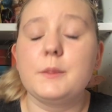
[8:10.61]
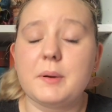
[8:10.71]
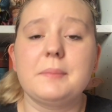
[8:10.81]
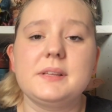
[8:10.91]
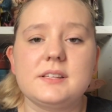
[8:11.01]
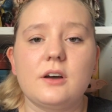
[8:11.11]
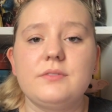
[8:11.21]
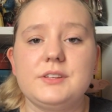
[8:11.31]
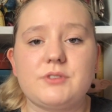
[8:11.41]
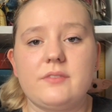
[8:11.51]
The premise of
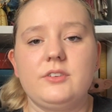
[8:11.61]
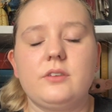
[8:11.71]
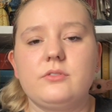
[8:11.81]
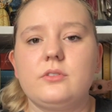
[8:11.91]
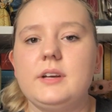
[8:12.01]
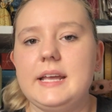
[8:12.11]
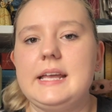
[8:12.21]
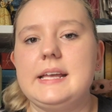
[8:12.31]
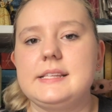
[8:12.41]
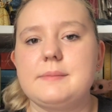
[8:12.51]
this graphic novel
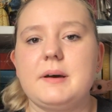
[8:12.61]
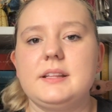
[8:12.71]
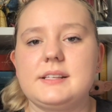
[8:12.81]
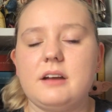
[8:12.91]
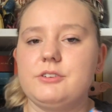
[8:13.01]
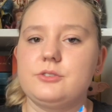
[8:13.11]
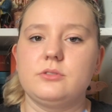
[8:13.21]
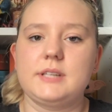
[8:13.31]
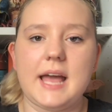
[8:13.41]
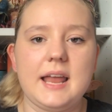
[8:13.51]
is about this character
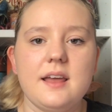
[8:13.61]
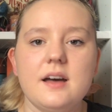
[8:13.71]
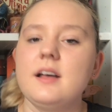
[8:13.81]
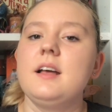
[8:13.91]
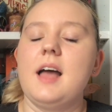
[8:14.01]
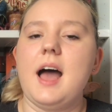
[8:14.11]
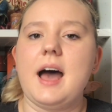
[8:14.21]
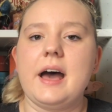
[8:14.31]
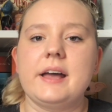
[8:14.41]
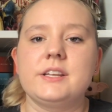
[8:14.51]
called Ella
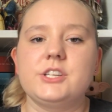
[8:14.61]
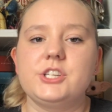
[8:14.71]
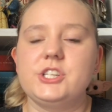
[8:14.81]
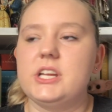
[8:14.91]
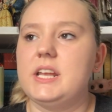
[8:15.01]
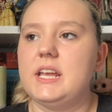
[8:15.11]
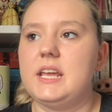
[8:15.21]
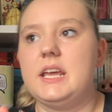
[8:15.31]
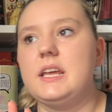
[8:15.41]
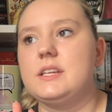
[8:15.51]
and she
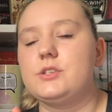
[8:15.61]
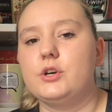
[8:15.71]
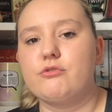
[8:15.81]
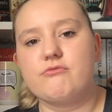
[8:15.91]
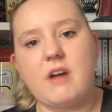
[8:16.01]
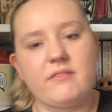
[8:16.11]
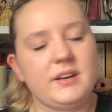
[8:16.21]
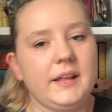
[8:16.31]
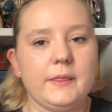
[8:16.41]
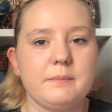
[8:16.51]
is
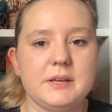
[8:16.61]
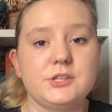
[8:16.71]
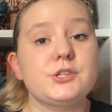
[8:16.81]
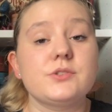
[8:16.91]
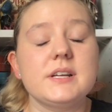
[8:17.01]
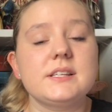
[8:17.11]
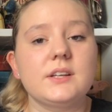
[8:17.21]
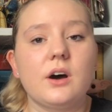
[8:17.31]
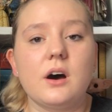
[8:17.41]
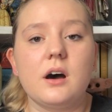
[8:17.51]
unravelling the mysteries
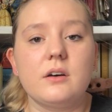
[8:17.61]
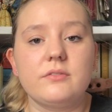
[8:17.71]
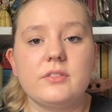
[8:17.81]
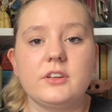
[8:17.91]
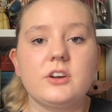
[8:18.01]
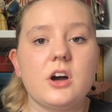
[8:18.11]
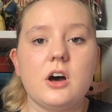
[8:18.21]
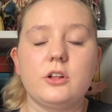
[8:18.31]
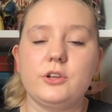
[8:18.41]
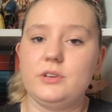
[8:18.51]
of the
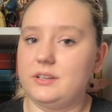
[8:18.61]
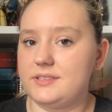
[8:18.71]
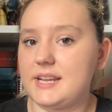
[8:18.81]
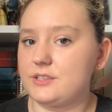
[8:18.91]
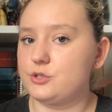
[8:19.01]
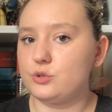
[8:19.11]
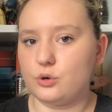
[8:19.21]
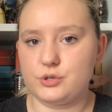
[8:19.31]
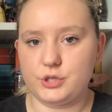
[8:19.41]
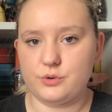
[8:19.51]
girl who lives next
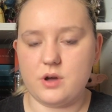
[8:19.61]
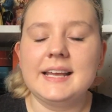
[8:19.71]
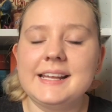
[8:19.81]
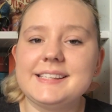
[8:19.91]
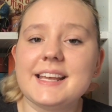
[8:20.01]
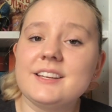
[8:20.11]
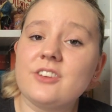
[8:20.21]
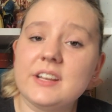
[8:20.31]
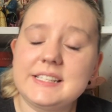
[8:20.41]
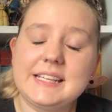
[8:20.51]
door to her. It's set in
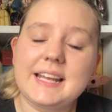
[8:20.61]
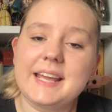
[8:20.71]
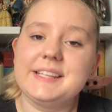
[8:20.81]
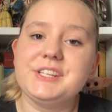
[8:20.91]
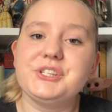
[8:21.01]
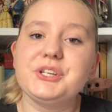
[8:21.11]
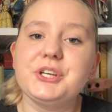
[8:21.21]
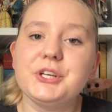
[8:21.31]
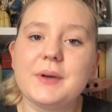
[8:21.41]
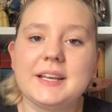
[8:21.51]
in 1982
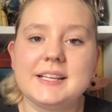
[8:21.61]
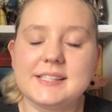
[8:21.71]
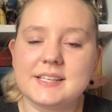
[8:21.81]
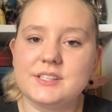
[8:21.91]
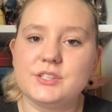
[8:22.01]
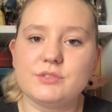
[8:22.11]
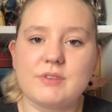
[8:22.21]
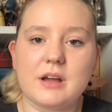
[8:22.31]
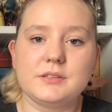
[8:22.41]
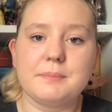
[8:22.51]
and it centres
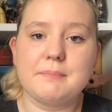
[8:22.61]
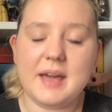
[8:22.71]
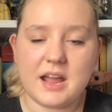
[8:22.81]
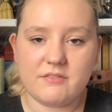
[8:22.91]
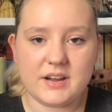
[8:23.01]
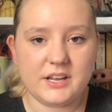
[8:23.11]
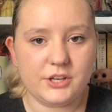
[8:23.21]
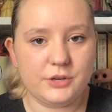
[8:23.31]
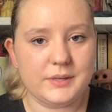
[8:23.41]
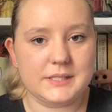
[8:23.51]
around Mary
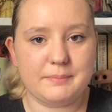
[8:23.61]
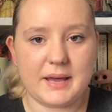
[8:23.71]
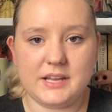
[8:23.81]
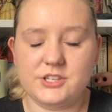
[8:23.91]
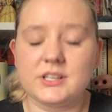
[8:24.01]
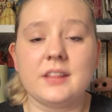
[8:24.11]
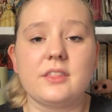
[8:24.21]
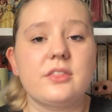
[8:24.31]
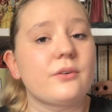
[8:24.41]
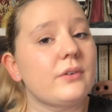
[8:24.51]
who is a patient at
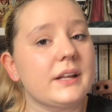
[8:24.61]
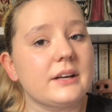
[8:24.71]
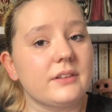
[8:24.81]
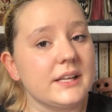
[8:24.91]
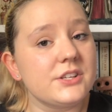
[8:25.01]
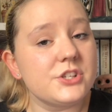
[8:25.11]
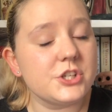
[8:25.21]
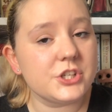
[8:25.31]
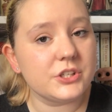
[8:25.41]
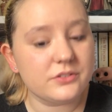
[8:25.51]
the Thornhill
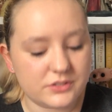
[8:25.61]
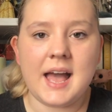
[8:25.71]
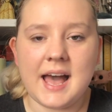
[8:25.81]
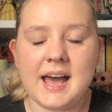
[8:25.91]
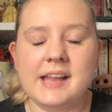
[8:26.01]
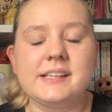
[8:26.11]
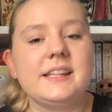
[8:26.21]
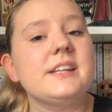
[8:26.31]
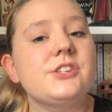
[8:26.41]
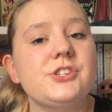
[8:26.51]
Institute and
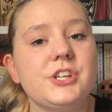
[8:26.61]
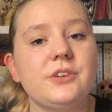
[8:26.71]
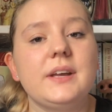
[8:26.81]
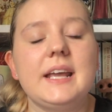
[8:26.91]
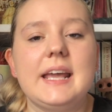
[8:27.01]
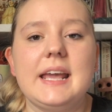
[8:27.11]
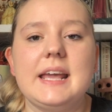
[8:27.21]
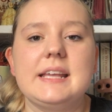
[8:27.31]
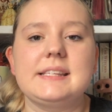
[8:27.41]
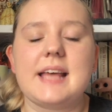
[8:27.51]
the institute
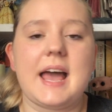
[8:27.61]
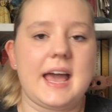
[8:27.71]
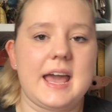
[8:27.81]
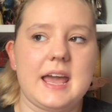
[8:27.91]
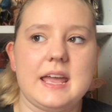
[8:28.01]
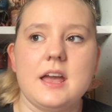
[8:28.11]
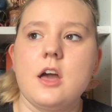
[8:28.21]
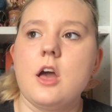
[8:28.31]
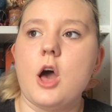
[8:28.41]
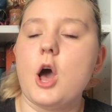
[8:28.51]
is a
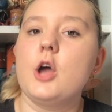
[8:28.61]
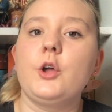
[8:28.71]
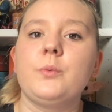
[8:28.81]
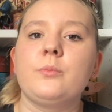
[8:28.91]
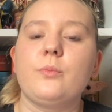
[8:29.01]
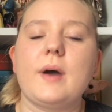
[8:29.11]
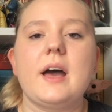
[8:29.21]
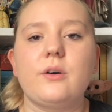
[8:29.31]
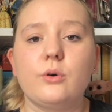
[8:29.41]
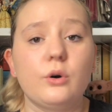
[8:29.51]
home
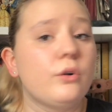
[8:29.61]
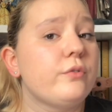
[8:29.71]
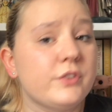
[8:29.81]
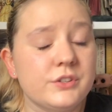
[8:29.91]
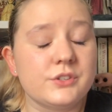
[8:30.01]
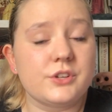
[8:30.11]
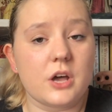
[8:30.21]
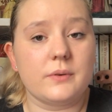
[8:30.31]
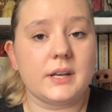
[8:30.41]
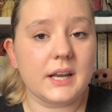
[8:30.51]
where orphans
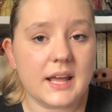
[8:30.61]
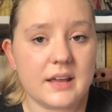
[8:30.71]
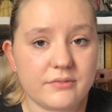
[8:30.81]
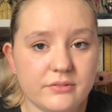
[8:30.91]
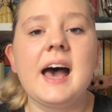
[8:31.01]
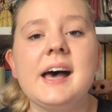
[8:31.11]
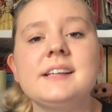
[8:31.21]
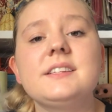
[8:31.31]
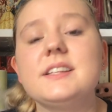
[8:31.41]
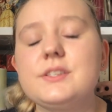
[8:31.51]
go and live
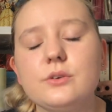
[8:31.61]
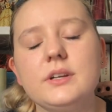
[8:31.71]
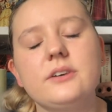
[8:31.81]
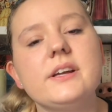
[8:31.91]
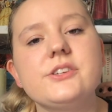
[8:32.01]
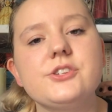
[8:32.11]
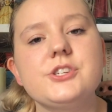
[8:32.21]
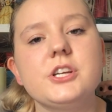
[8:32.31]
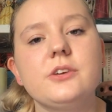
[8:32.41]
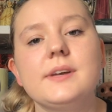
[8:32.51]
and this Thornhill
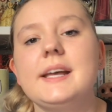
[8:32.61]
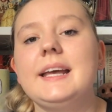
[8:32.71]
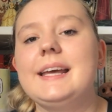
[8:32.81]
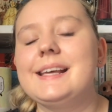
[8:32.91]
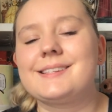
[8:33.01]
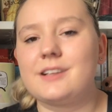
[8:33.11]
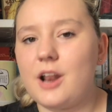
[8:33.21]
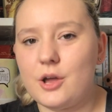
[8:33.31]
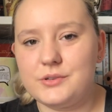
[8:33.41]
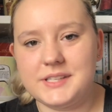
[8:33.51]
Institute is
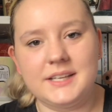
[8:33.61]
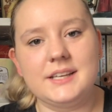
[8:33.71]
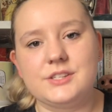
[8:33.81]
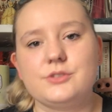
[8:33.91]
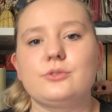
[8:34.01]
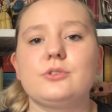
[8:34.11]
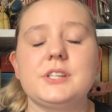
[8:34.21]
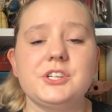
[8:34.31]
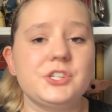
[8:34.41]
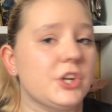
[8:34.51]
closing its
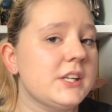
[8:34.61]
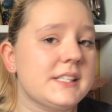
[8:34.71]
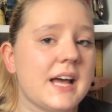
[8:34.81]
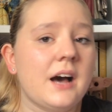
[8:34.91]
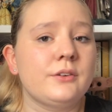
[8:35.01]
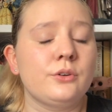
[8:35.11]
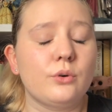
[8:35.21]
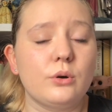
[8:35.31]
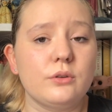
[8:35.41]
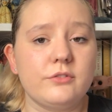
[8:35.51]
doors, it's shutting down, and
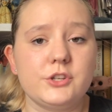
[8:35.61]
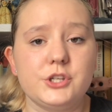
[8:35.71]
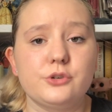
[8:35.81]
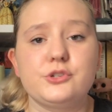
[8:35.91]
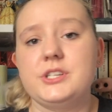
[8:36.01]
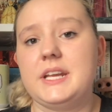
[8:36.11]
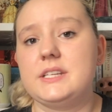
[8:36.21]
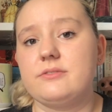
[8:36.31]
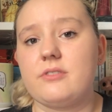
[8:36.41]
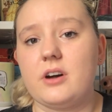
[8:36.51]
all of the children
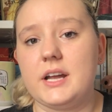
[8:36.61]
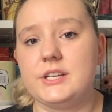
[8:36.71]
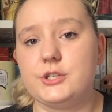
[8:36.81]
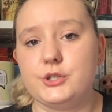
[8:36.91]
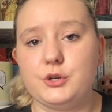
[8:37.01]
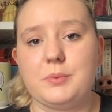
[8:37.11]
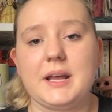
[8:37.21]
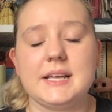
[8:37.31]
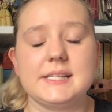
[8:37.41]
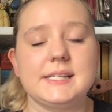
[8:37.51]
need to find new
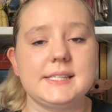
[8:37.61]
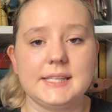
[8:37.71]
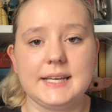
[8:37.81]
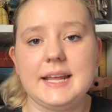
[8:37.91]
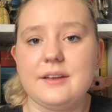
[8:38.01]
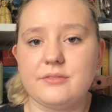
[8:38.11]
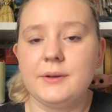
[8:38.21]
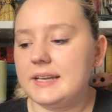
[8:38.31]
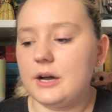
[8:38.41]
places to live.